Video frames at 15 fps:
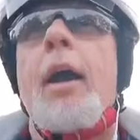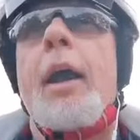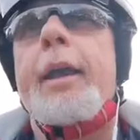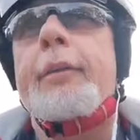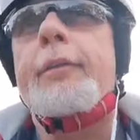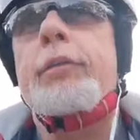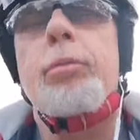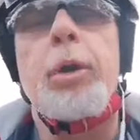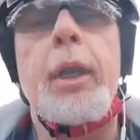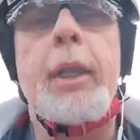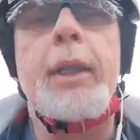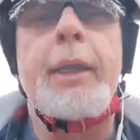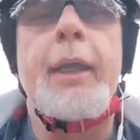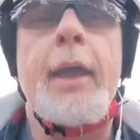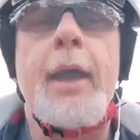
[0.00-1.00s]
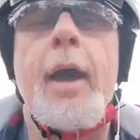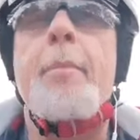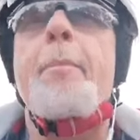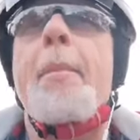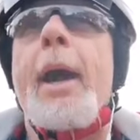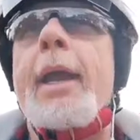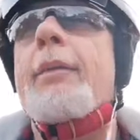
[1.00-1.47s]
It's really
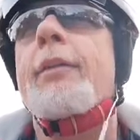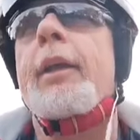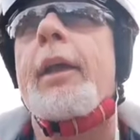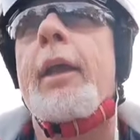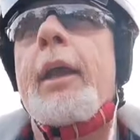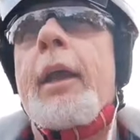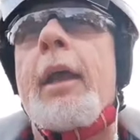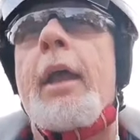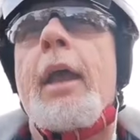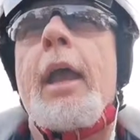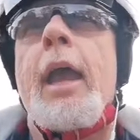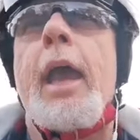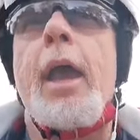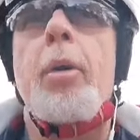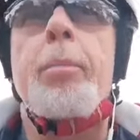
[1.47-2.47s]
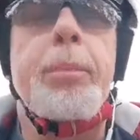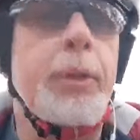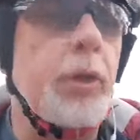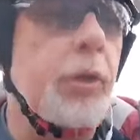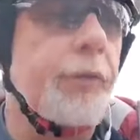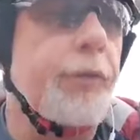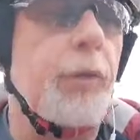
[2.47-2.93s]
amazing how
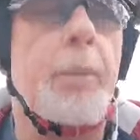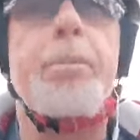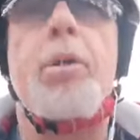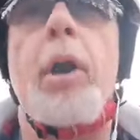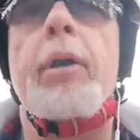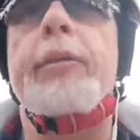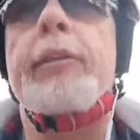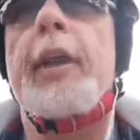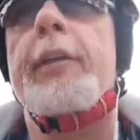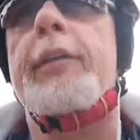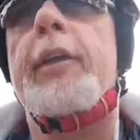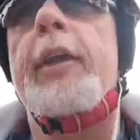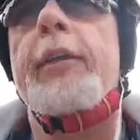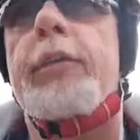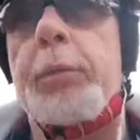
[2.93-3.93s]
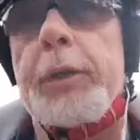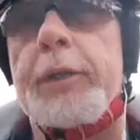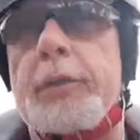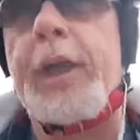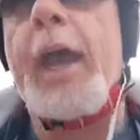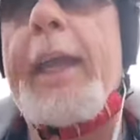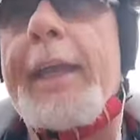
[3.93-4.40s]
beautiful the process is when you
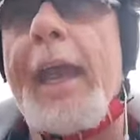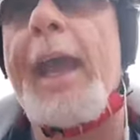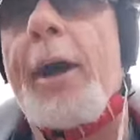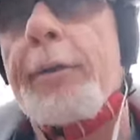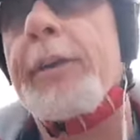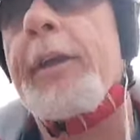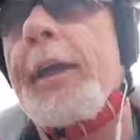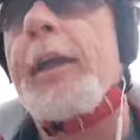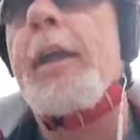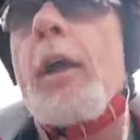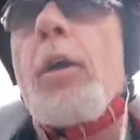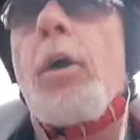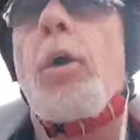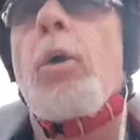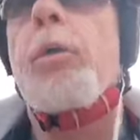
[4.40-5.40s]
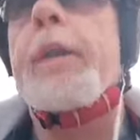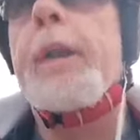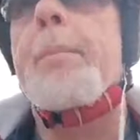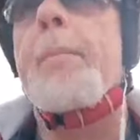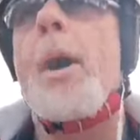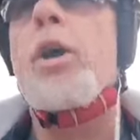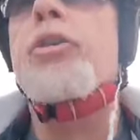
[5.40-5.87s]
take out all the
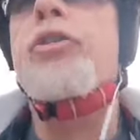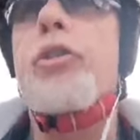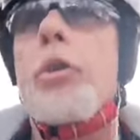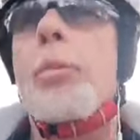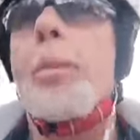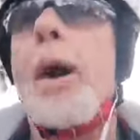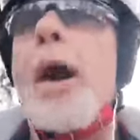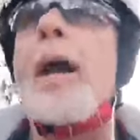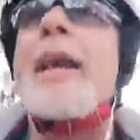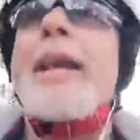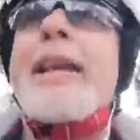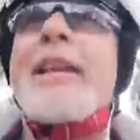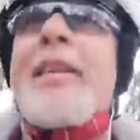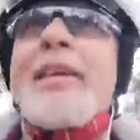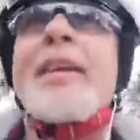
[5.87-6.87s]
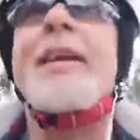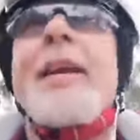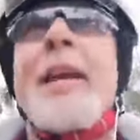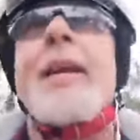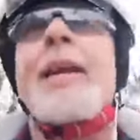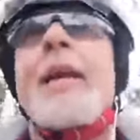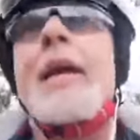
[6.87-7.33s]
emotional pain,
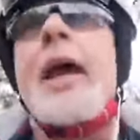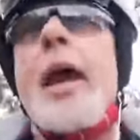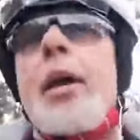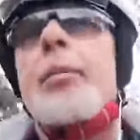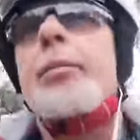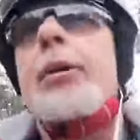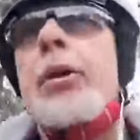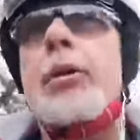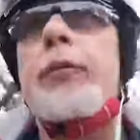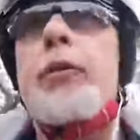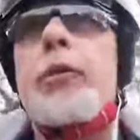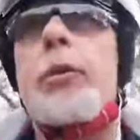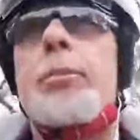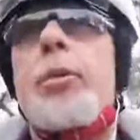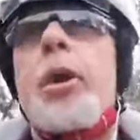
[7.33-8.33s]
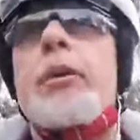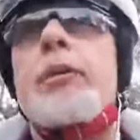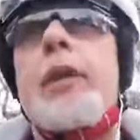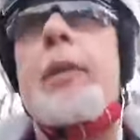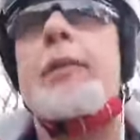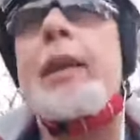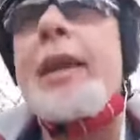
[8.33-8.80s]
how beautiful the
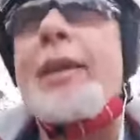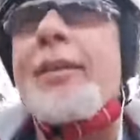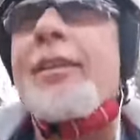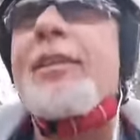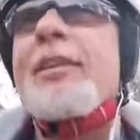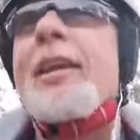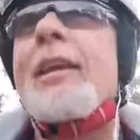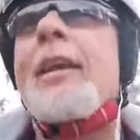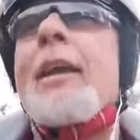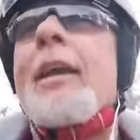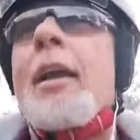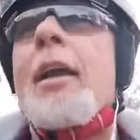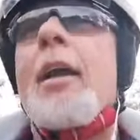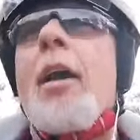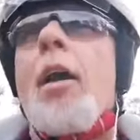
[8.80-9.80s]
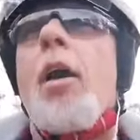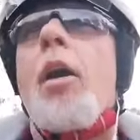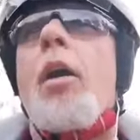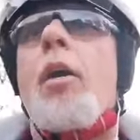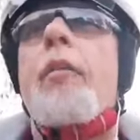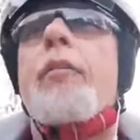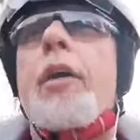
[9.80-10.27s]
process is
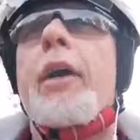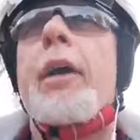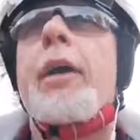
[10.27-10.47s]
of